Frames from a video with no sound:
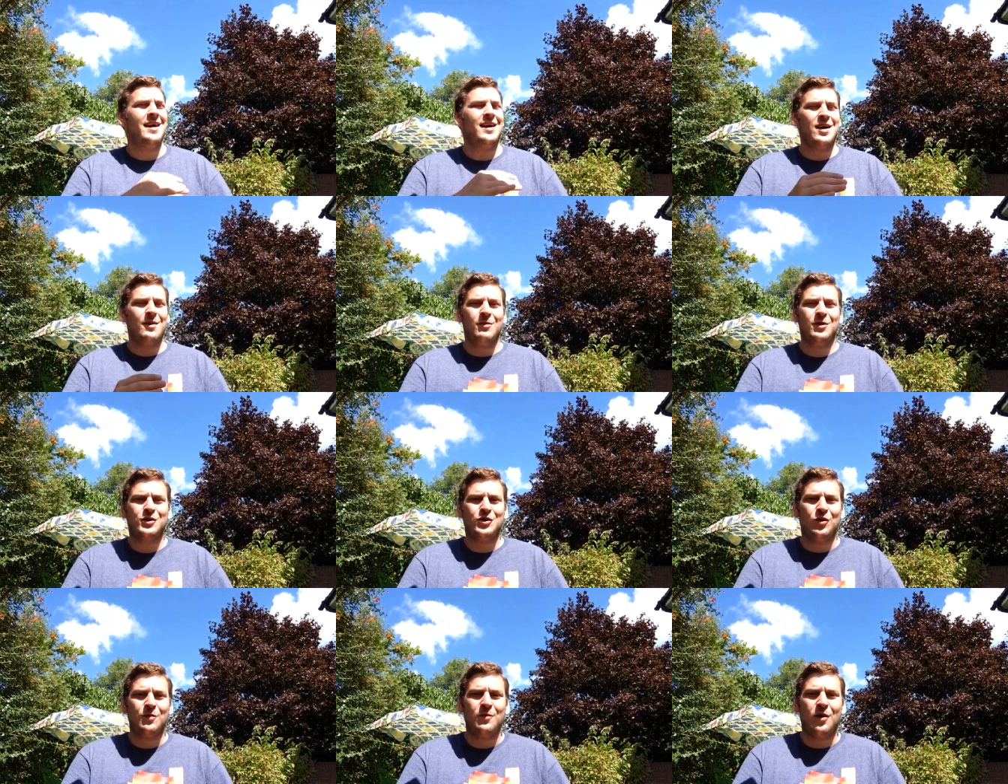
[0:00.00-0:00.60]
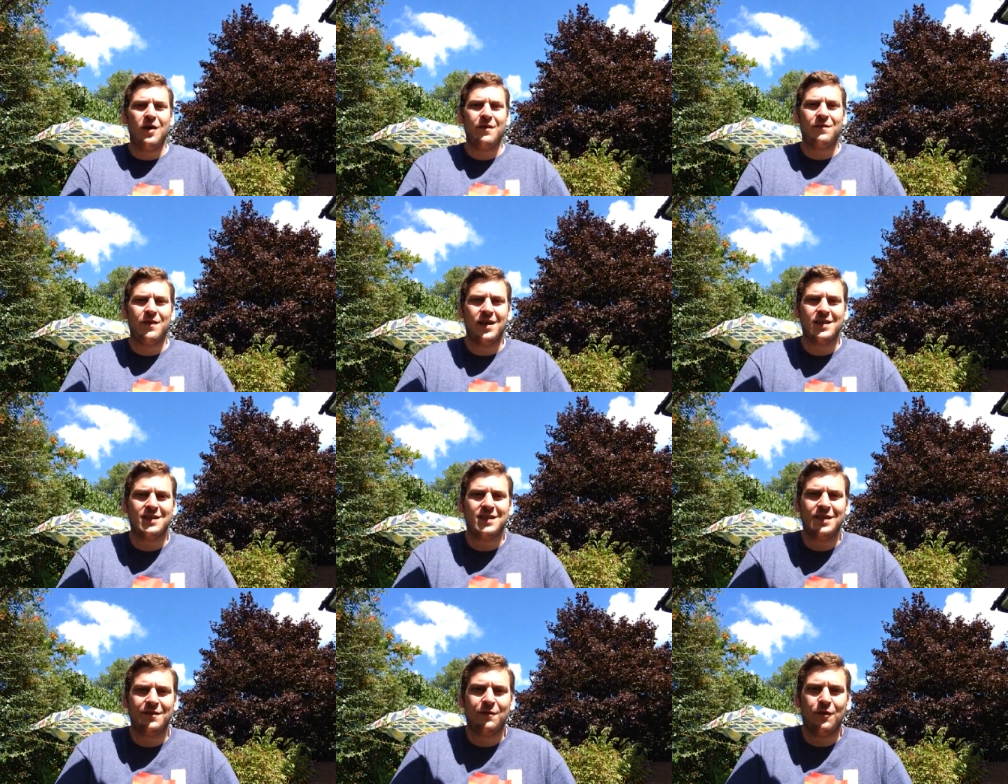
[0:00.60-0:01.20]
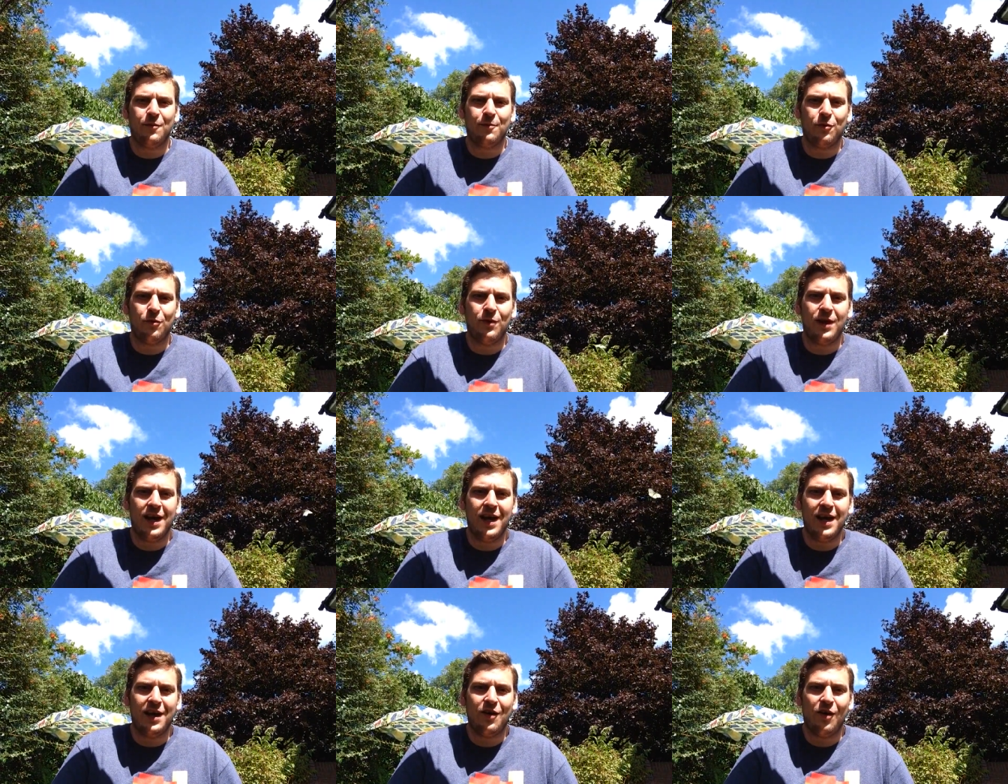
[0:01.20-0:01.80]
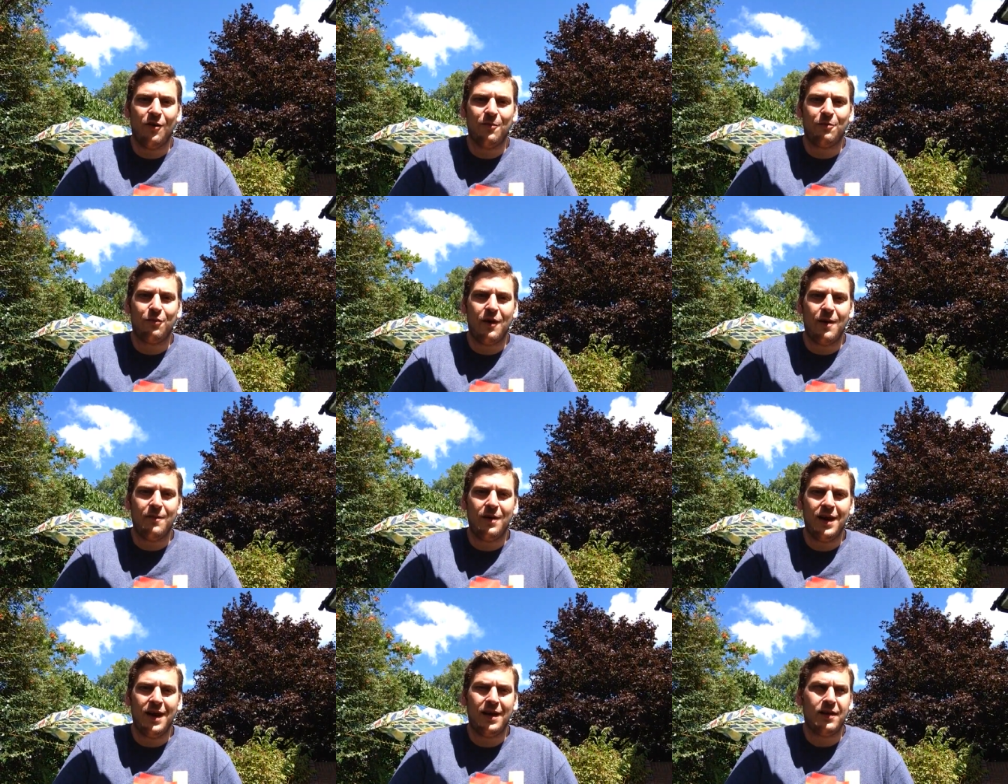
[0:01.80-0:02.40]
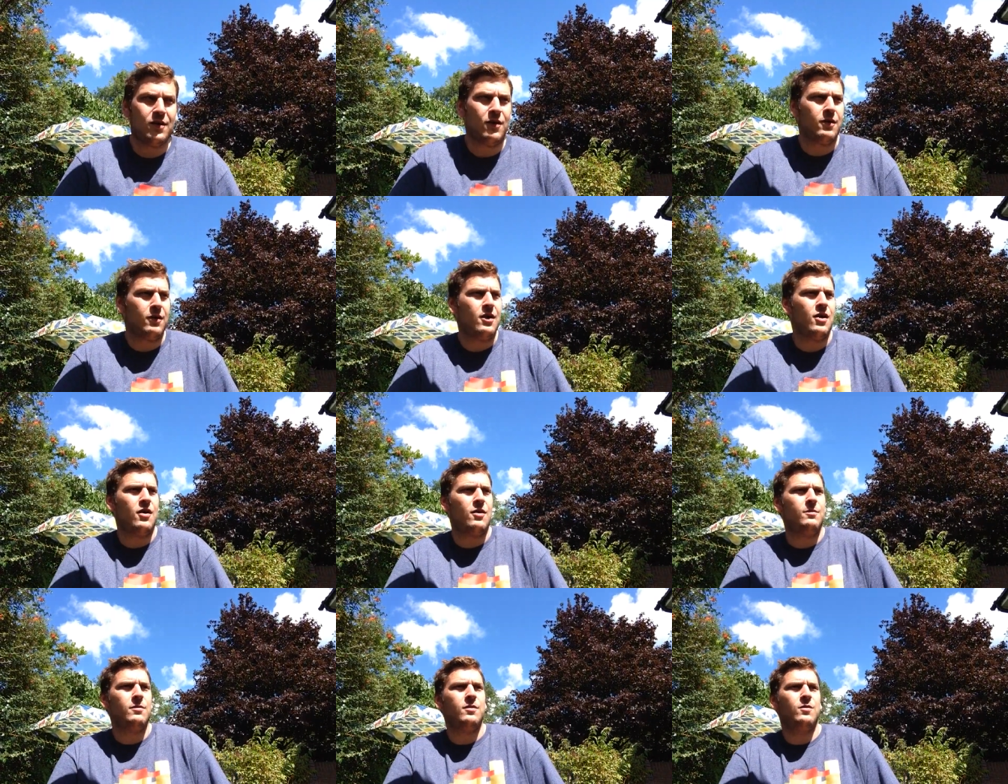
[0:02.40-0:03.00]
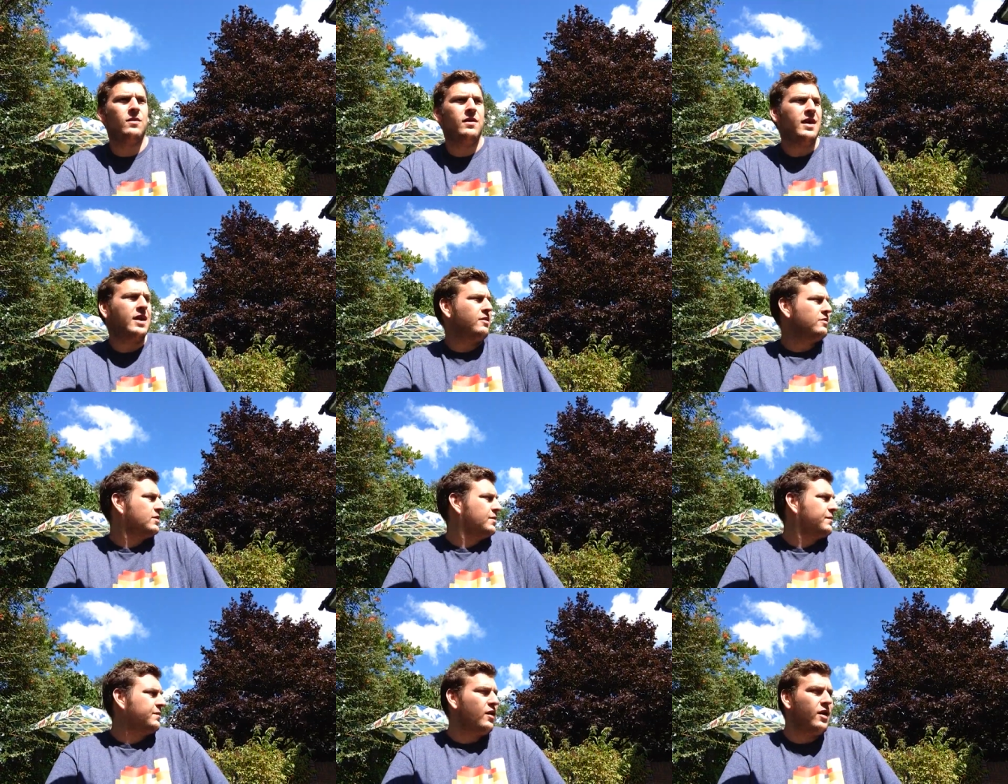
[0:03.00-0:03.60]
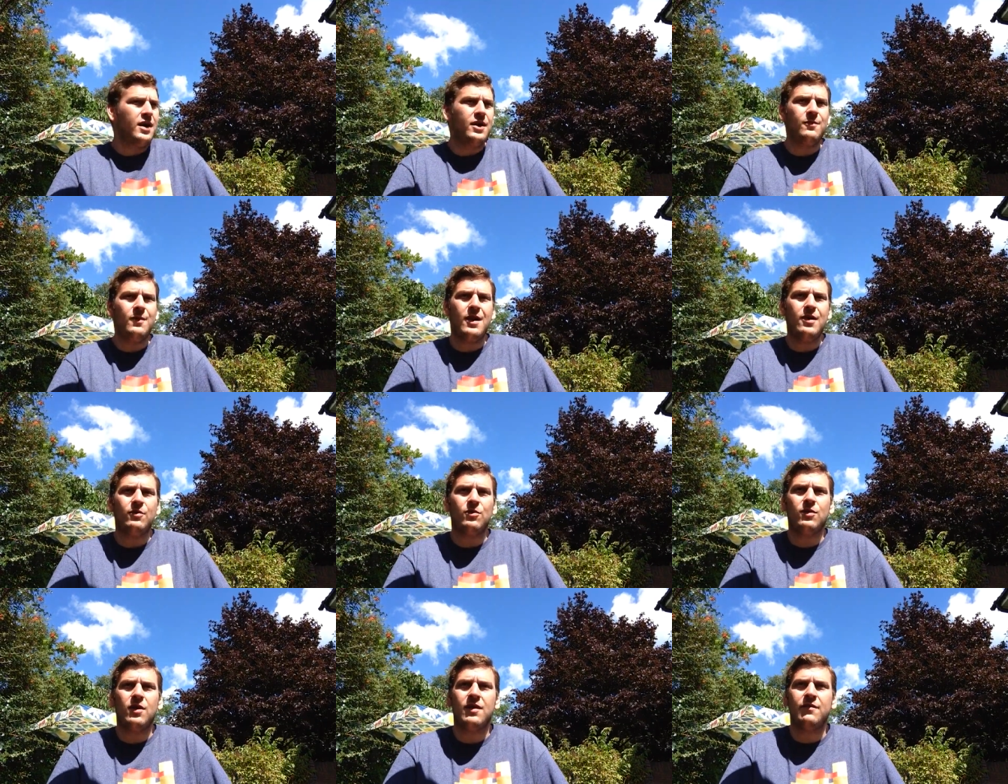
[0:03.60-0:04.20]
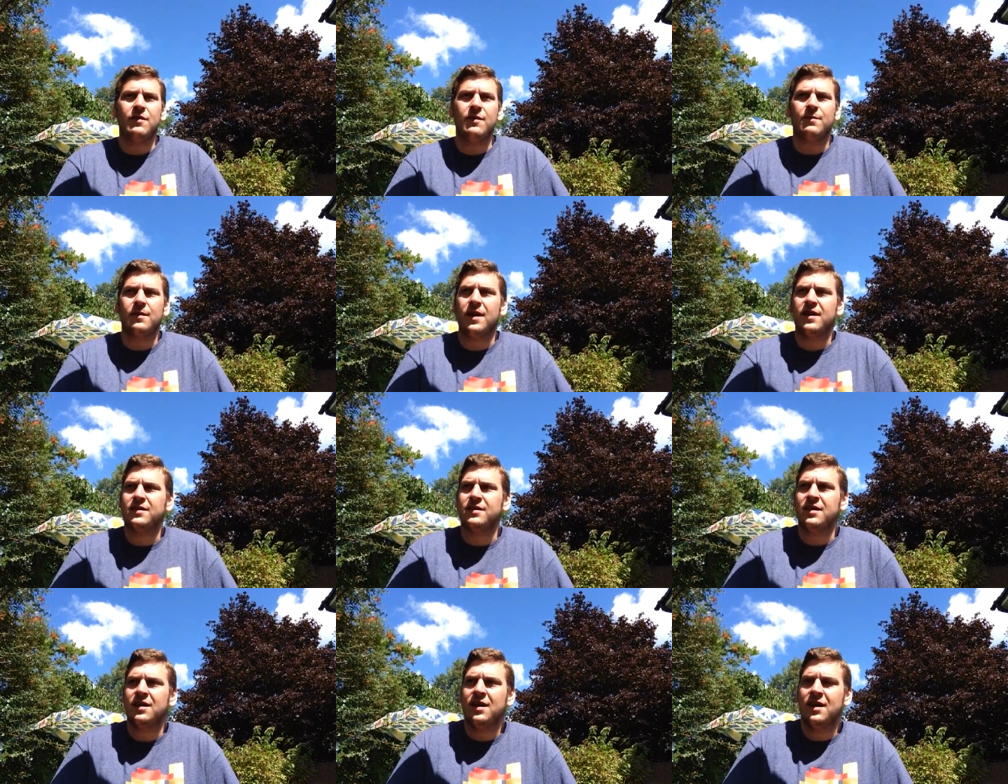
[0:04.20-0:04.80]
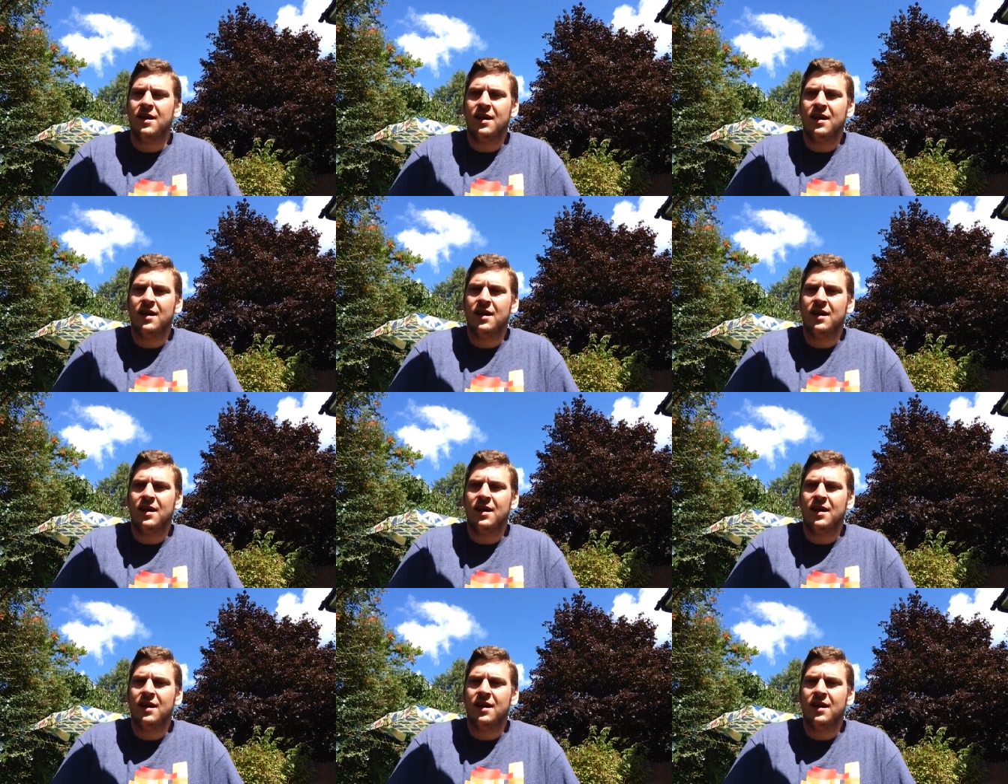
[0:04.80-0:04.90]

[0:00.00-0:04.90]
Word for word: come and join my fantasy football league on Premier League dot com. What the hell's flying around all over the place?